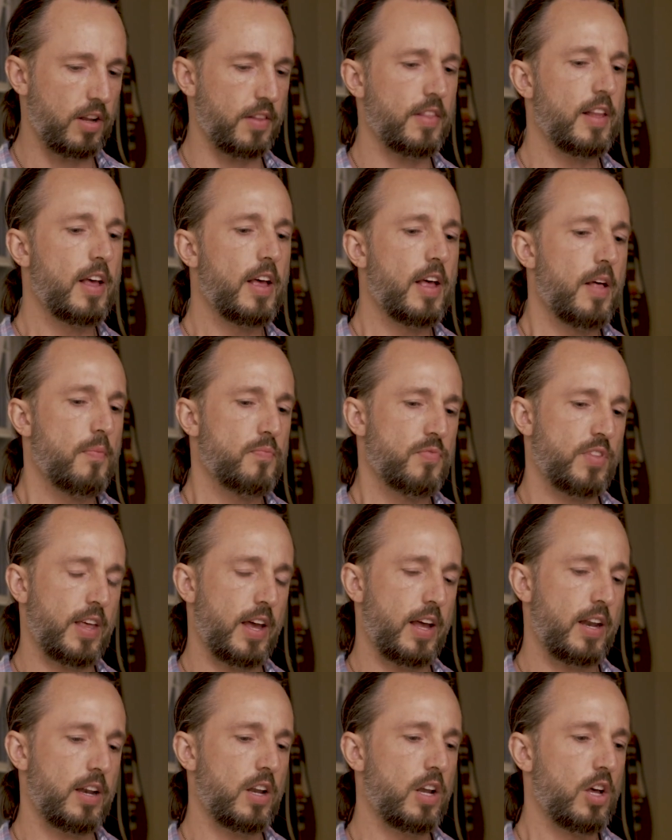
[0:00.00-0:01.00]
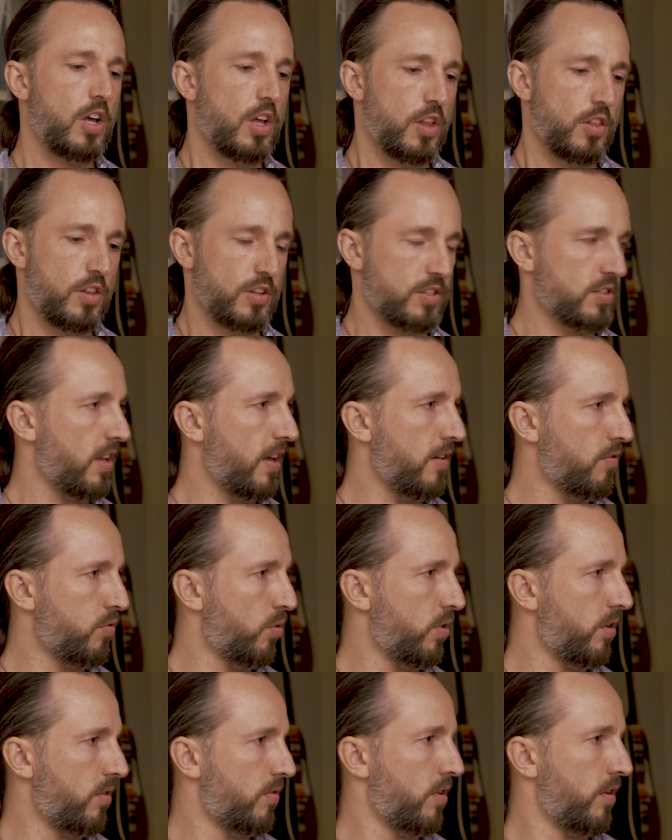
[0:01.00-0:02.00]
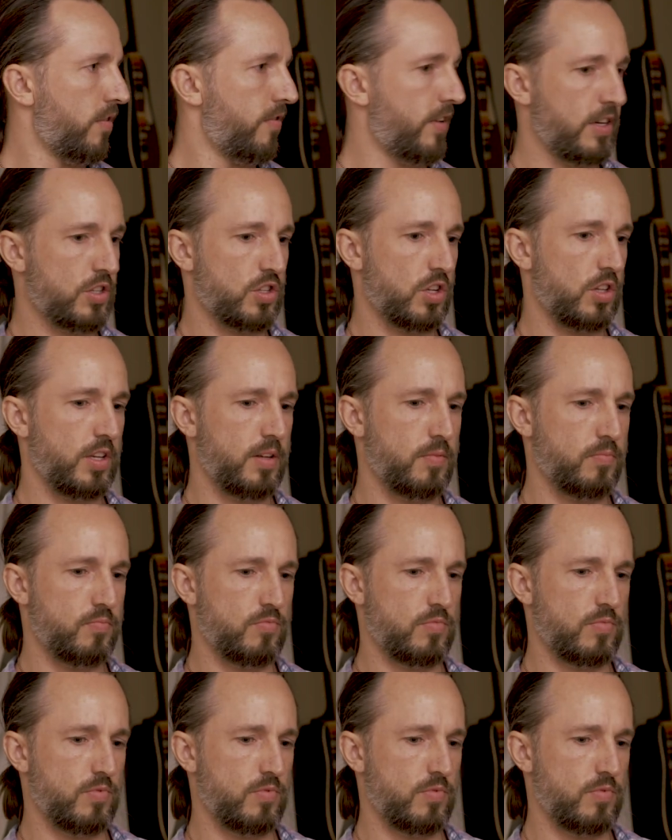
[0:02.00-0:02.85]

and then the slave would eventually